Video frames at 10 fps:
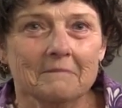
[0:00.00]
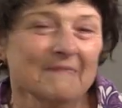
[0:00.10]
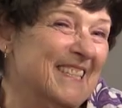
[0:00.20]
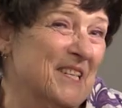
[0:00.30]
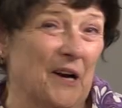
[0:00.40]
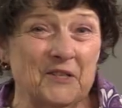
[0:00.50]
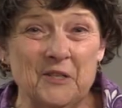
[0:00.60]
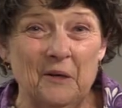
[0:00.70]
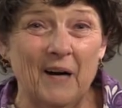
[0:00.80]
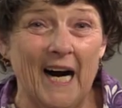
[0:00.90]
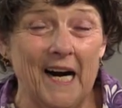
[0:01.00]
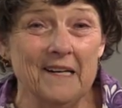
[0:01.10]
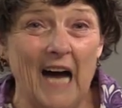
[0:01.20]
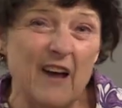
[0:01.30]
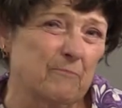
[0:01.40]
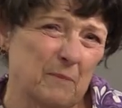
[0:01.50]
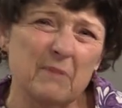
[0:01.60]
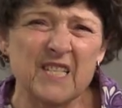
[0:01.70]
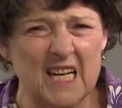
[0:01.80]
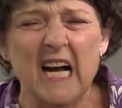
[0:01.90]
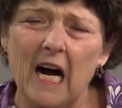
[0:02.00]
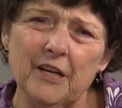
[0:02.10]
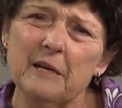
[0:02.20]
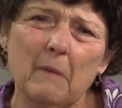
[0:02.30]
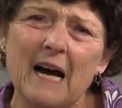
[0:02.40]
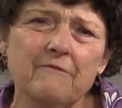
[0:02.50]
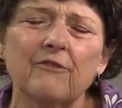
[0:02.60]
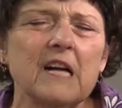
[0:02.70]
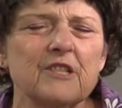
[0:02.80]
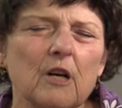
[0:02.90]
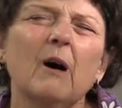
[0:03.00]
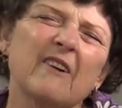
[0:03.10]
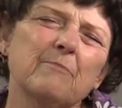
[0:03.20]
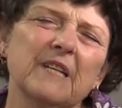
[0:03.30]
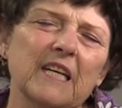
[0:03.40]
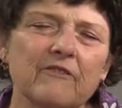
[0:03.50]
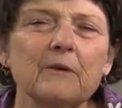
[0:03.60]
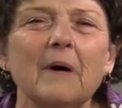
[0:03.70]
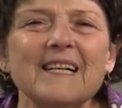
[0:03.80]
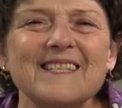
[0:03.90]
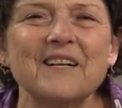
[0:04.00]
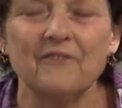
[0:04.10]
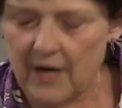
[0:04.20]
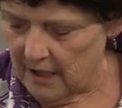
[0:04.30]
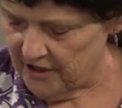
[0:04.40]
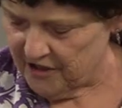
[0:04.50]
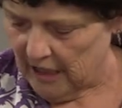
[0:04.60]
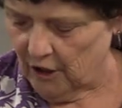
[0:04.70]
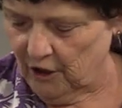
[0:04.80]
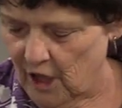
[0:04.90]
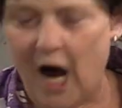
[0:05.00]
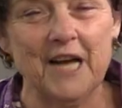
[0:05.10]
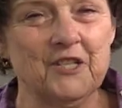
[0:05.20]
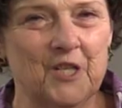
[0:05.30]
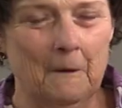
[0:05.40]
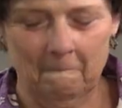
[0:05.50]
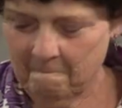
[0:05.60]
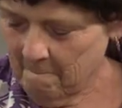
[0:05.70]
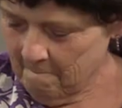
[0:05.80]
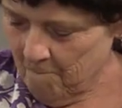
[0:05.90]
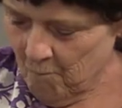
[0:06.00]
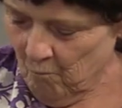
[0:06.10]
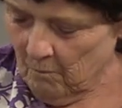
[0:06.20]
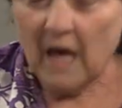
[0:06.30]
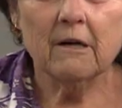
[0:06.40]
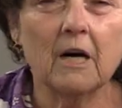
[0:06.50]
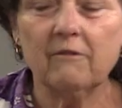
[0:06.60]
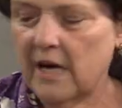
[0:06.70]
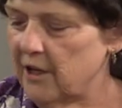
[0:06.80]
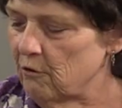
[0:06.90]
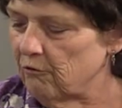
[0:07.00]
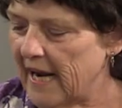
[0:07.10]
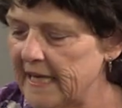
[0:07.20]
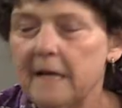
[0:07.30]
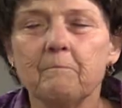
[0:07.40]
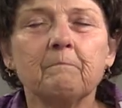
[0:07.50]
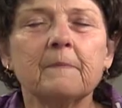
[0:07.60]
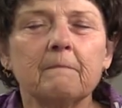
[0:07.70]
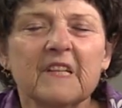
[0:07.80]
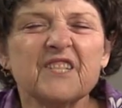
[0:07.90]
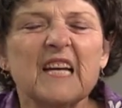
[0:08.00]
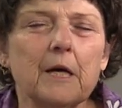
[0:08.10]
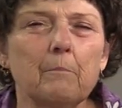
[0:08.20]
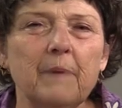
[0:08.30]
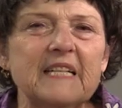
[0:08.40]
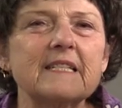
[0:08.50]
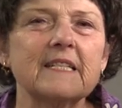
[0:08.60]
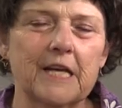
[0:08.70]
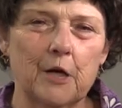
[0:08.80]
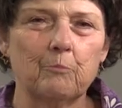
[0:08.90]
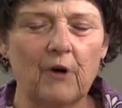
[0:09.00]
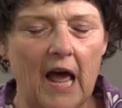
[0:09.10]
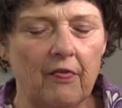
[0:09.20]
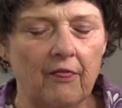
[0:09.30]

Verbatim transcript: That's not so hard. I've been missing hugging my friends, so I've been giving myself hugs a lot. All right, you ready? Let's take a big singing breath.